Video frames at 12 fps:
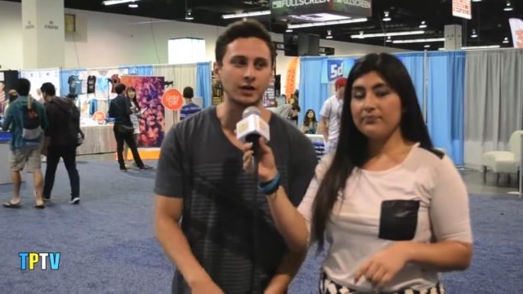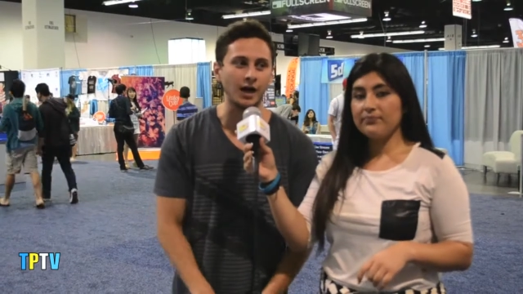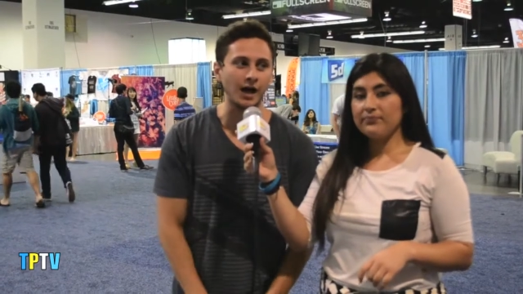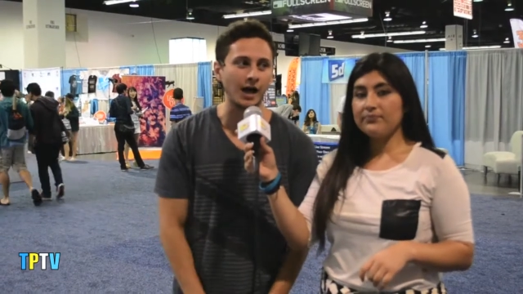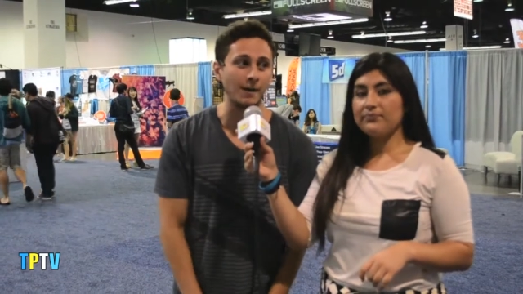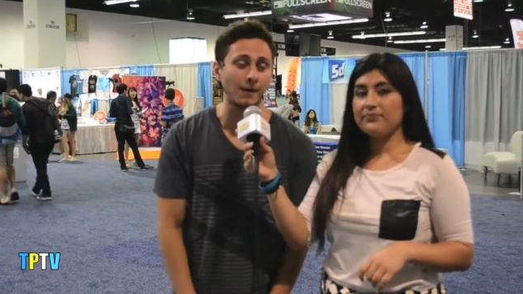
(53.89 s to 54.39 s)

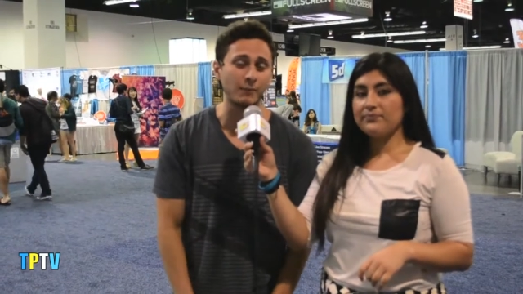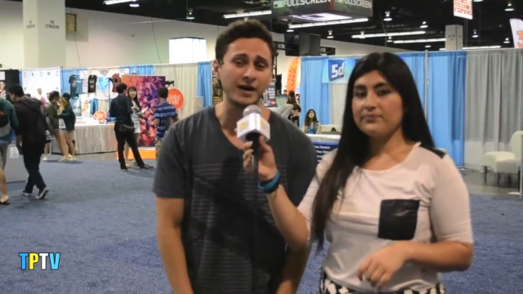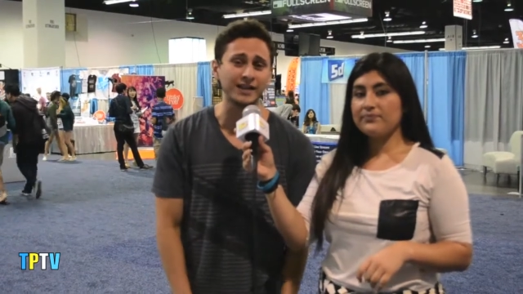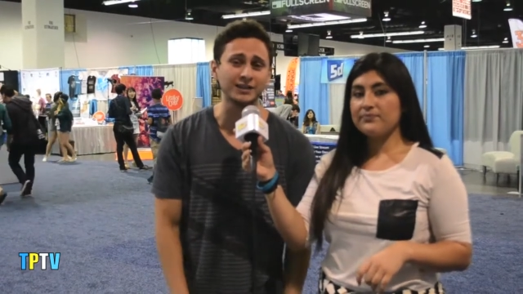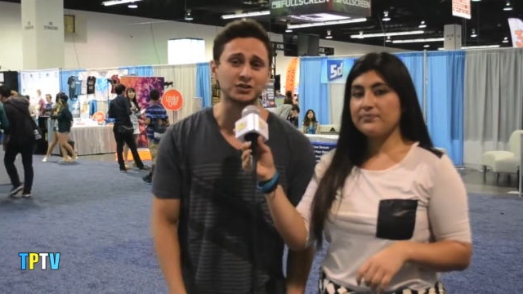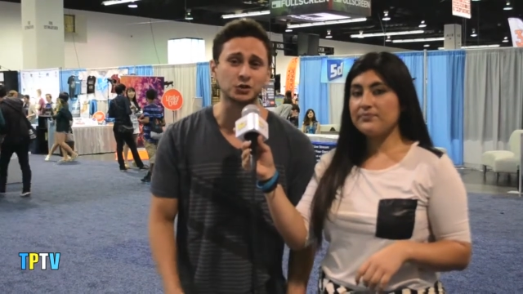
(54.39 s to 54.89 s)
Speaker 1: Um, I'm
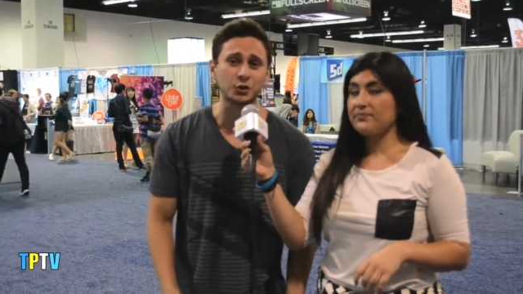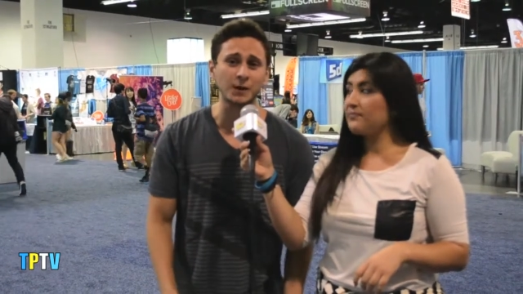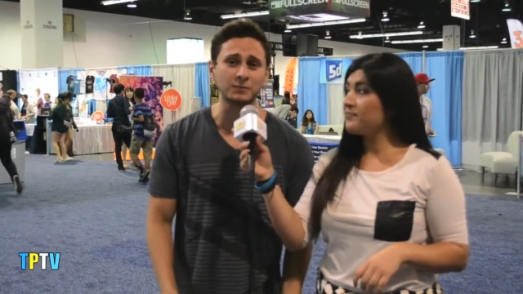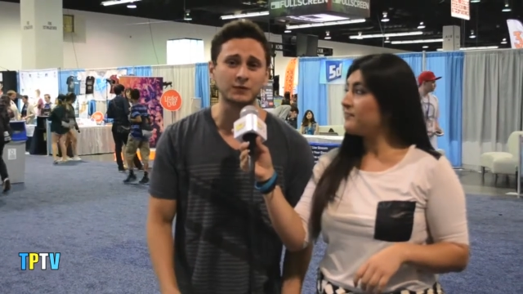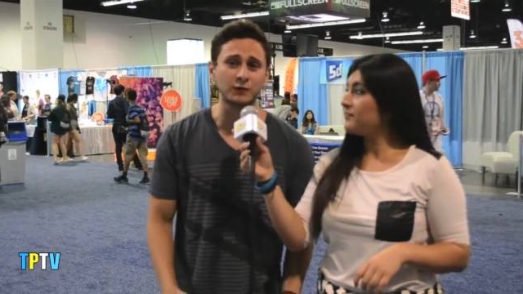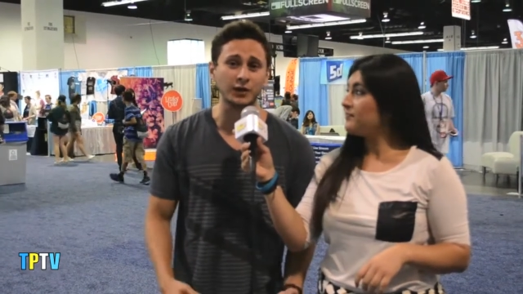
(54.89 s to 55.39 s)
writing a
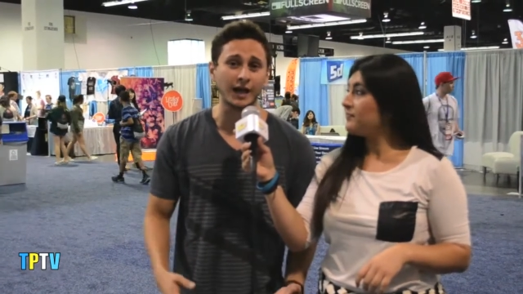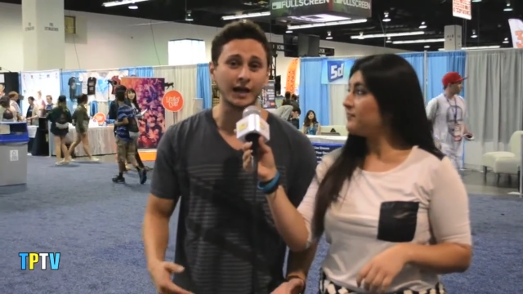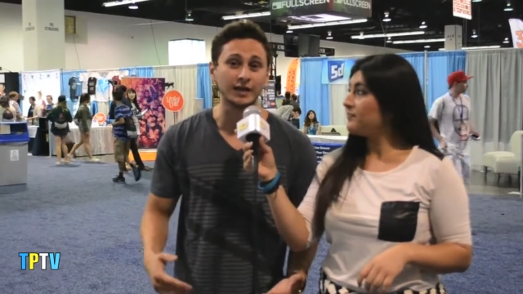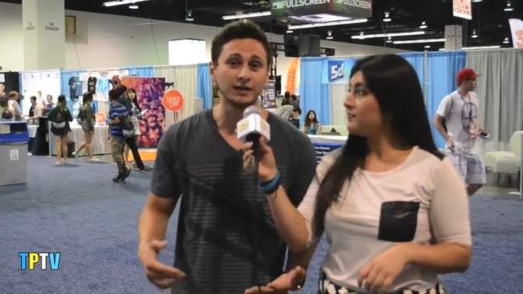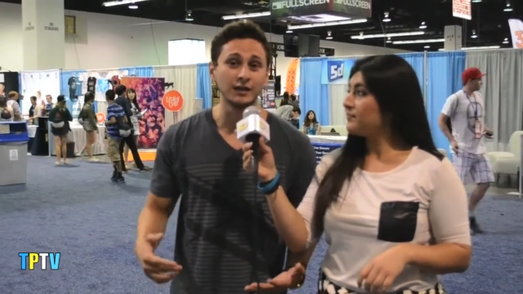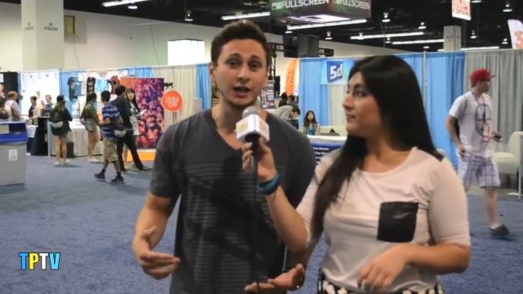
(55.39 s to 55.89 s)
script for like
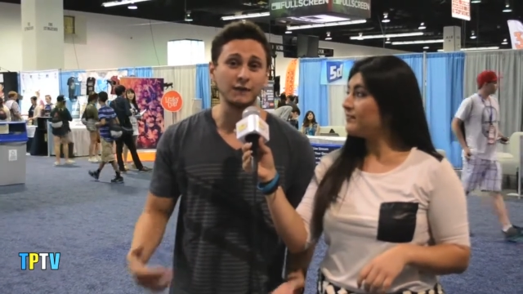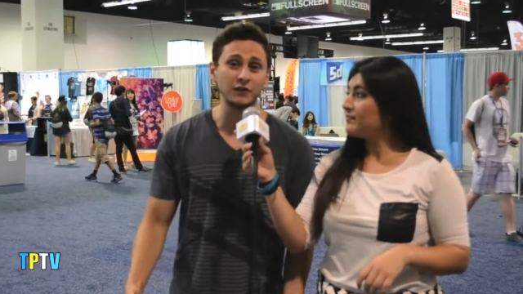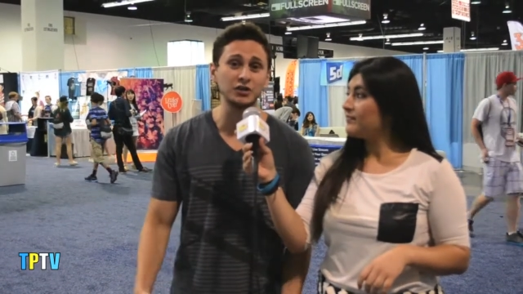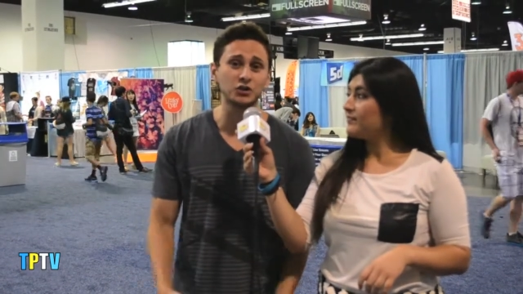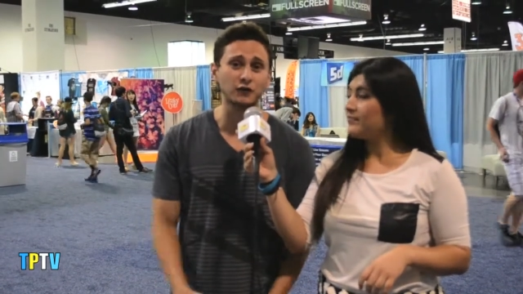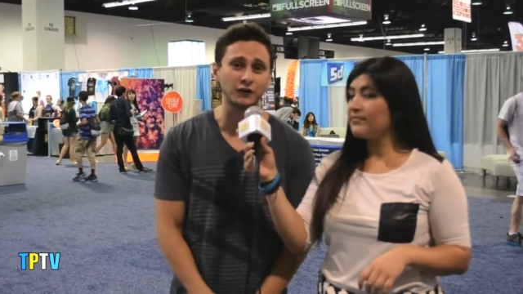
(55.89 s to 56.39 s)
a
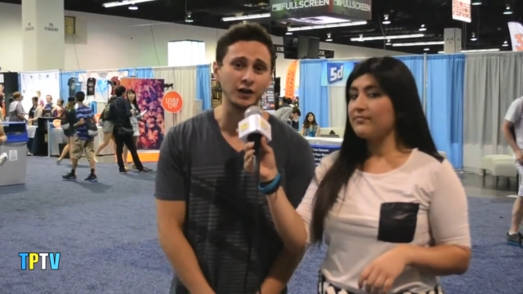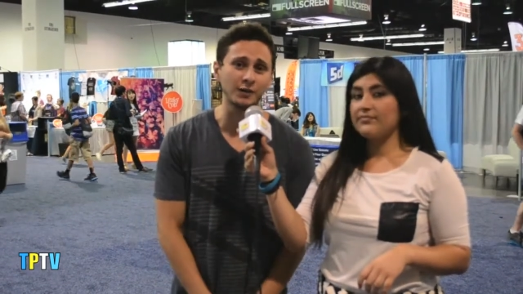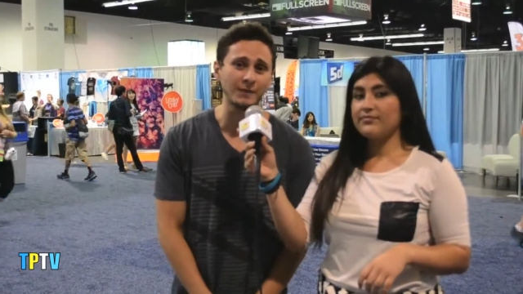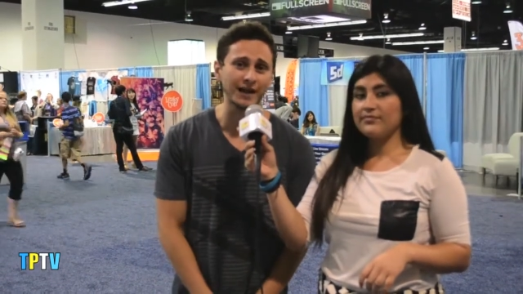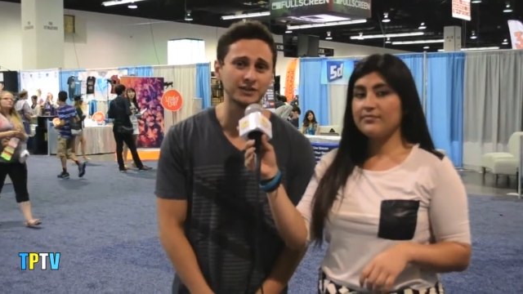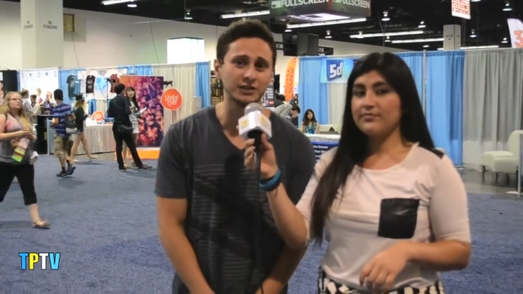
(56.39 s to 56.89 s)
feature film
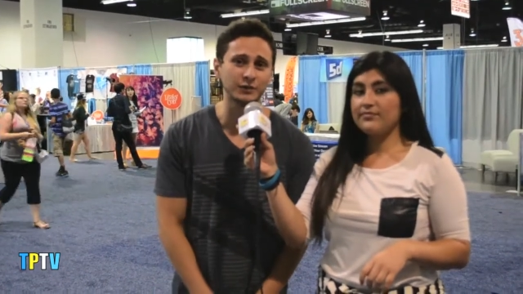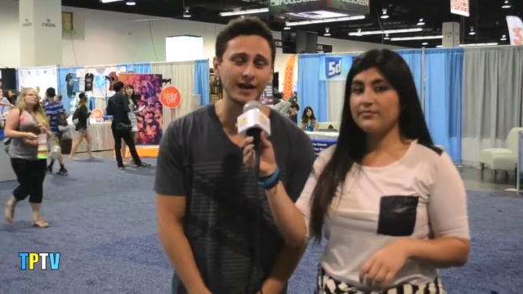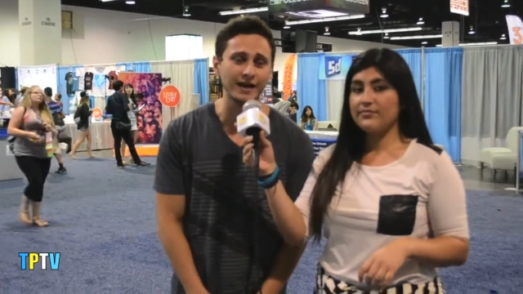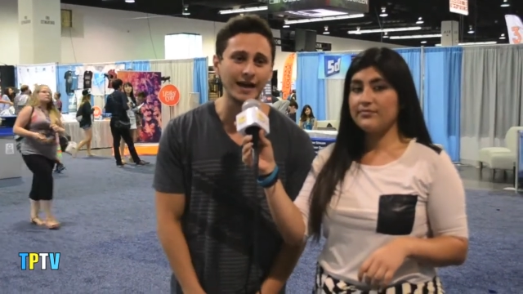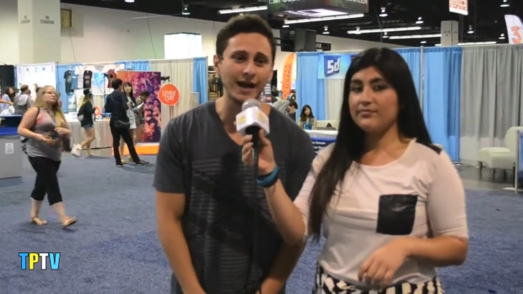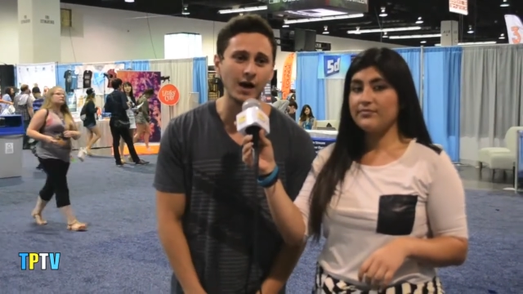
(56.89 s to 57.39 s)
actually right
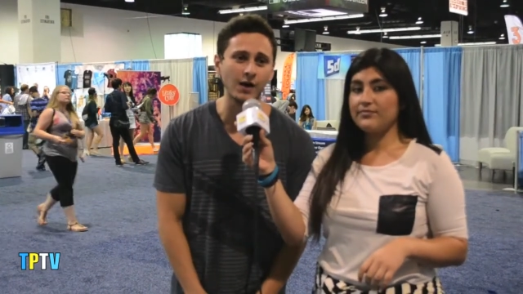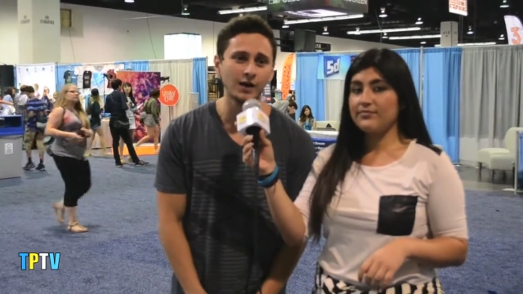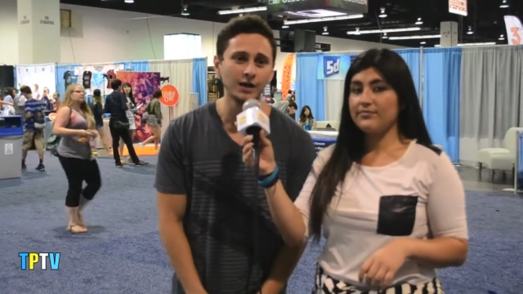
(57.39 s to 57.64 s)
now.